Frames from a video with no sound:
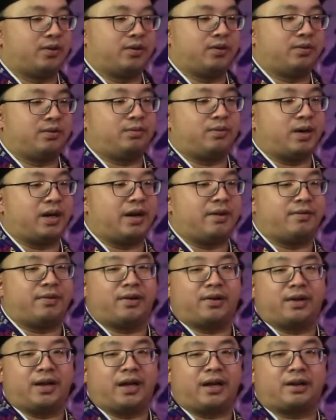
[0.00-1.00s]

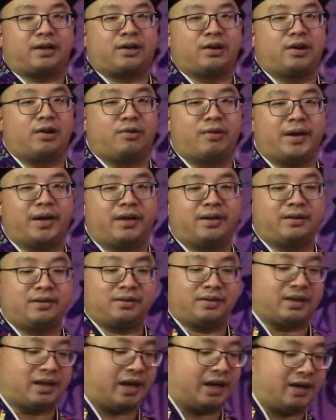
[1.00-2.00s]
whatever like glowing
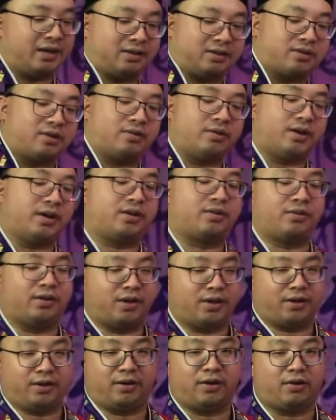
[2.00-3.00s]
light go into
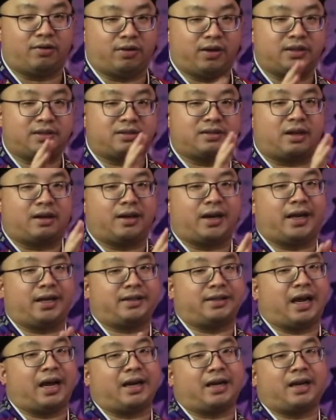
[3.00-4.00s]
here. No, it's not
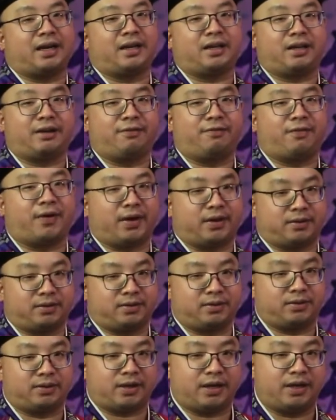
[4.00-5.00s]
like that kind of effect.
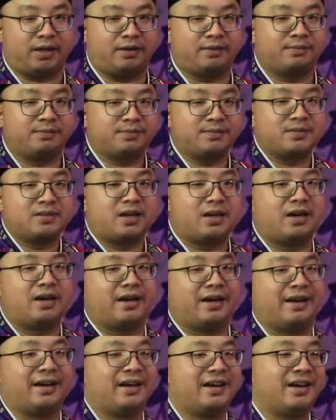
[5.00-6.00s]
Okay,
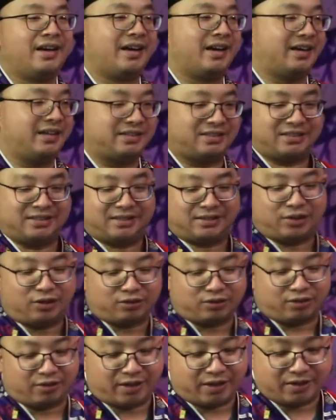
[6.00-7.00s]

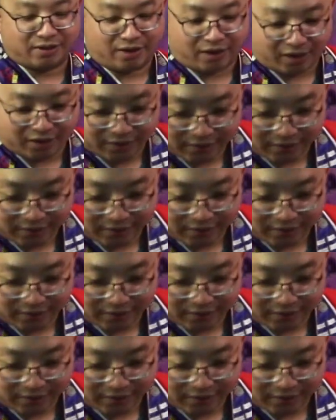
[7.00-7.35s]
totally not.